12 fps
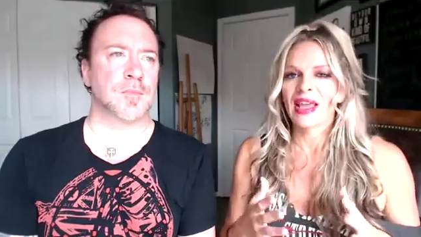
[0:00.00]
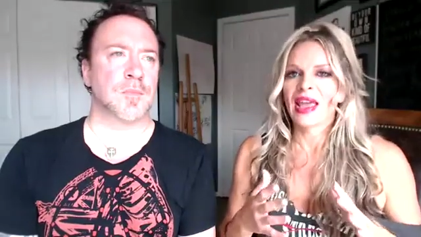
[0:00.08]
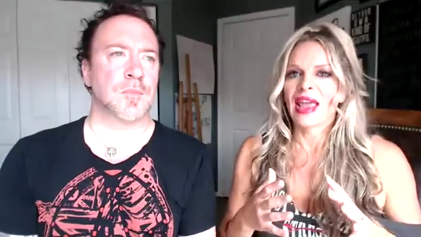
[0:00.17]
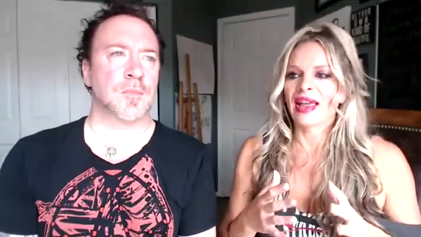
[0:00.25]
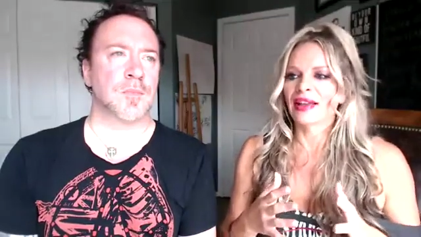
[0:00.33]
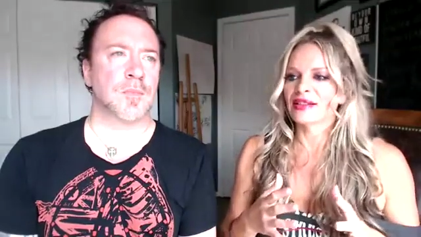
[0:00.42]

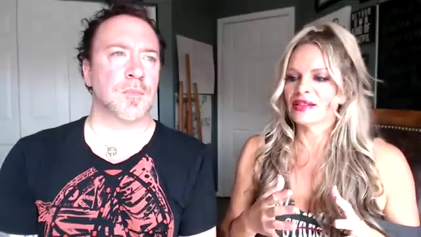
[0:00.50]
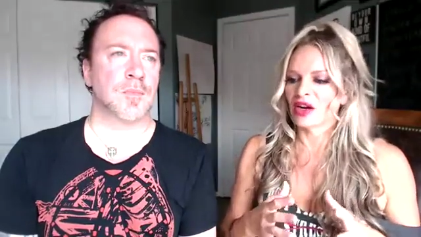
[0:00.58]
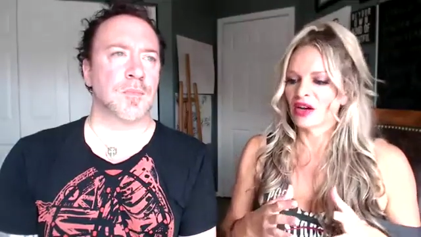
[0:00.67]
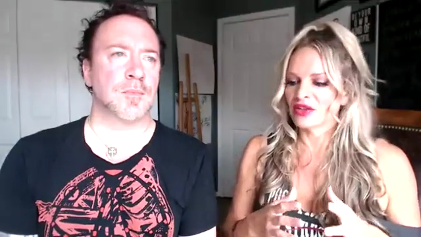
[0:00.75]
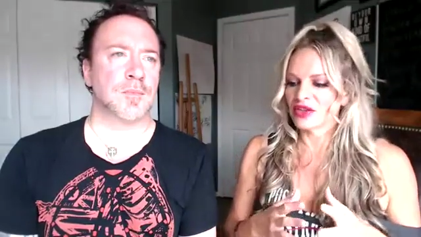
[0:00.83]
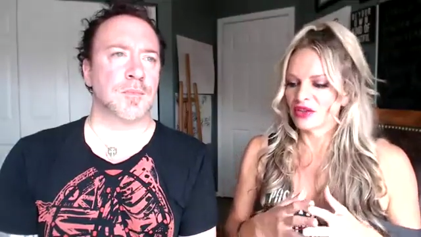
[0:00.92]
Speaker 1: and
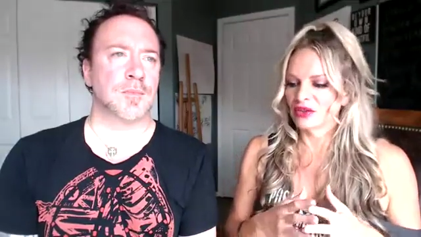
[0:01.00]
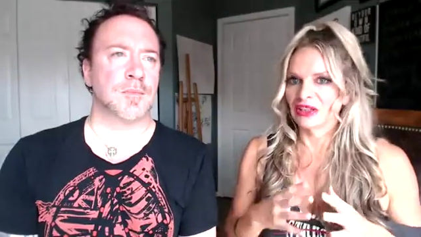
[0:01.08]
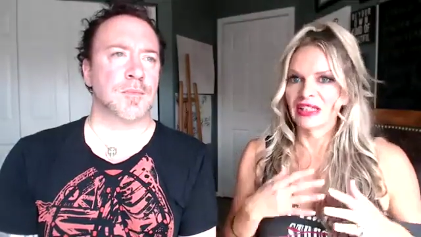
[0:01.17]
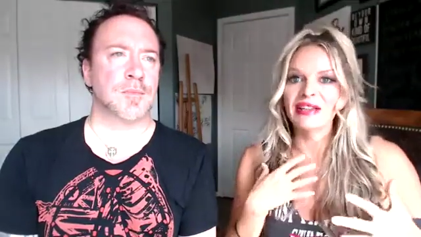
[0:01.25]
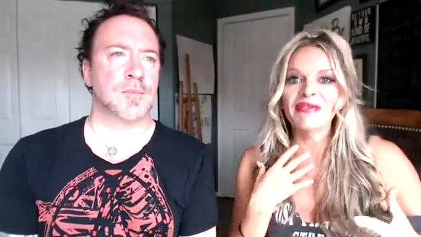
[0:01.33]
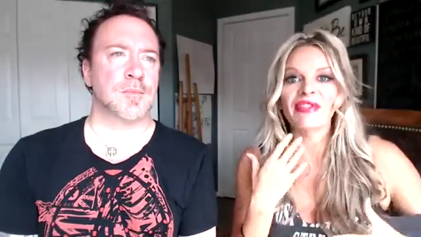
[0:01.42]
start to
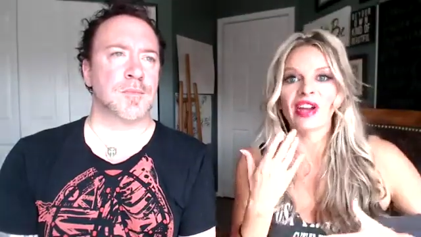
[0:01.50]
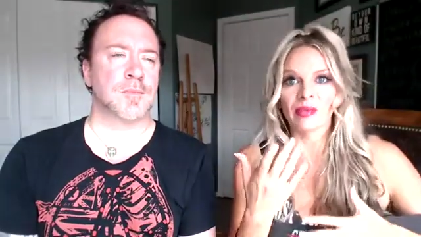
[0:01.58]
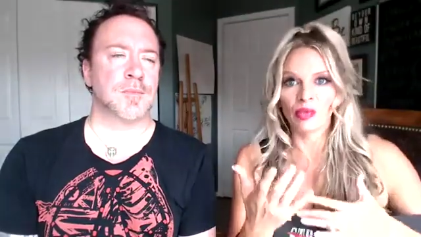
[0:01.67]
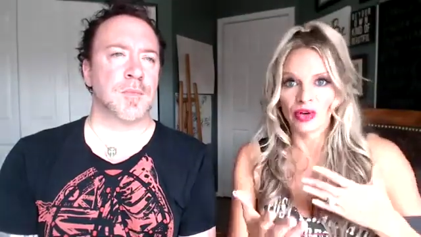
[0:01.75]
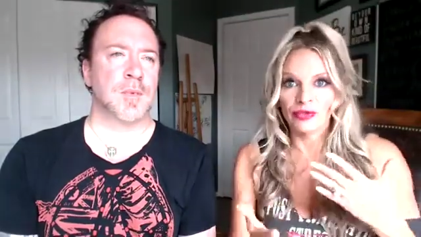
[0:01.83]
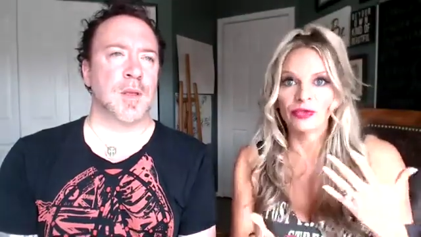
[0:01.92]
live there
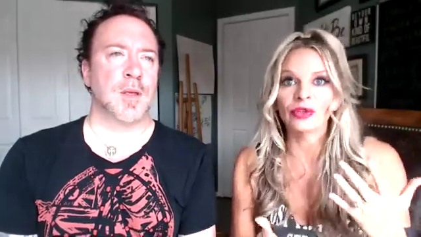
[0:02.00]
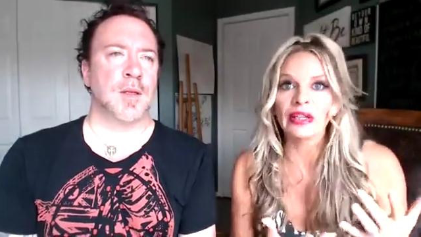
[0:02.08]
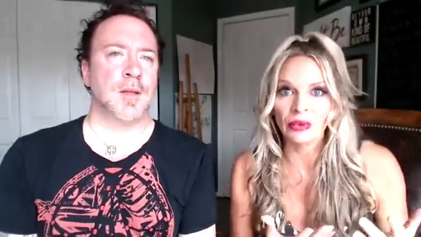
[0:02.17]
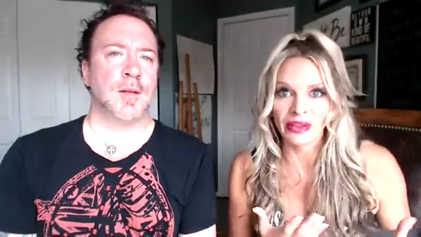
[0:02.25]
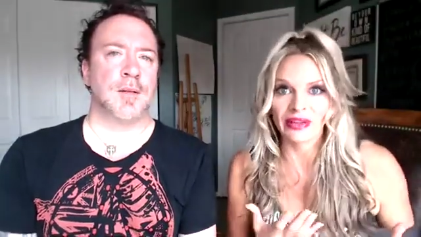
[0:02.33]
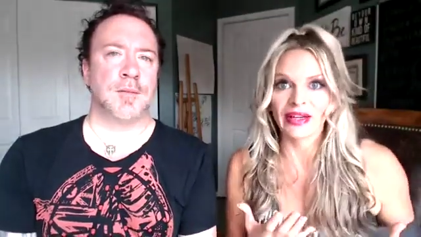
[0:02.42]
more
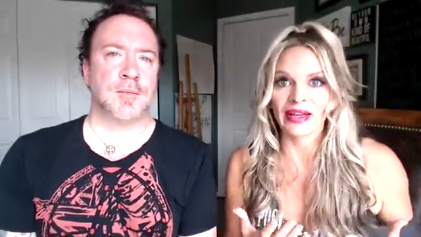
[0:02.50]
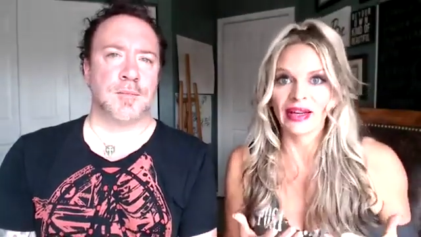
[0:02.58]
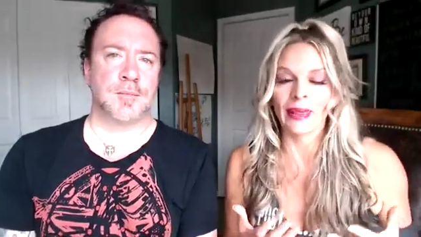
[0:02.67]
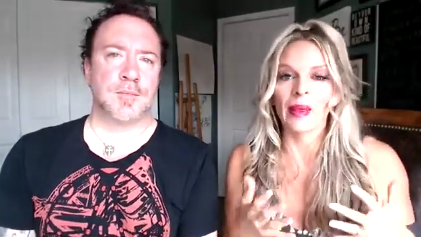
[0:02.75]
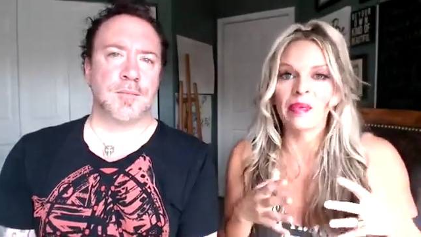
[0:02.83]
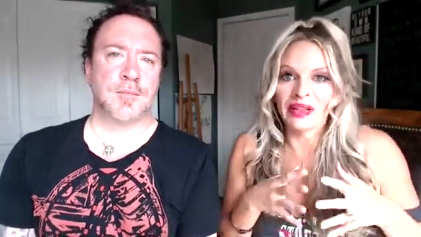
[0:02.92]
frequently
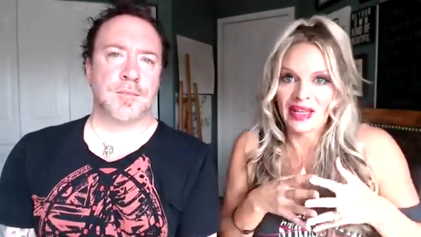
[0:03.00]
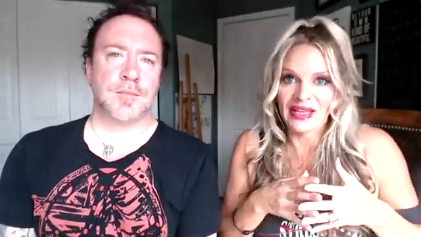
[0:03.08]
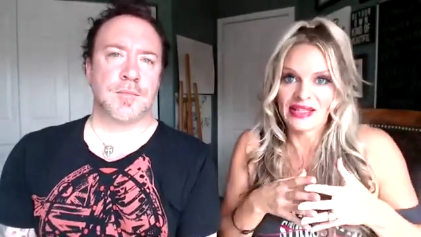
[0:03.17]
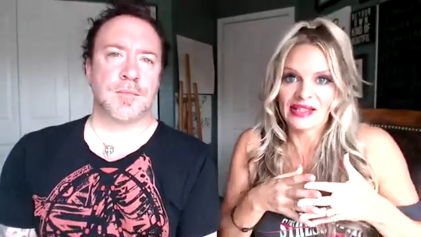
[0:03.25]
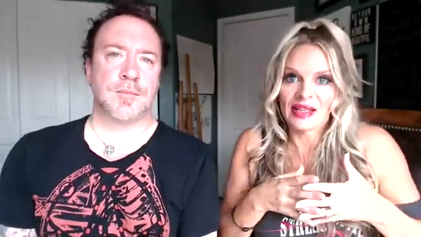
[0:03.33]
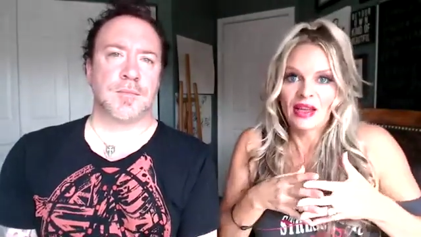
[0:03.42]
in the
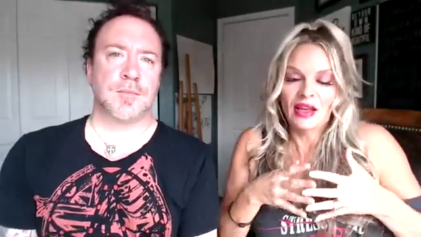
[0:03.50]
place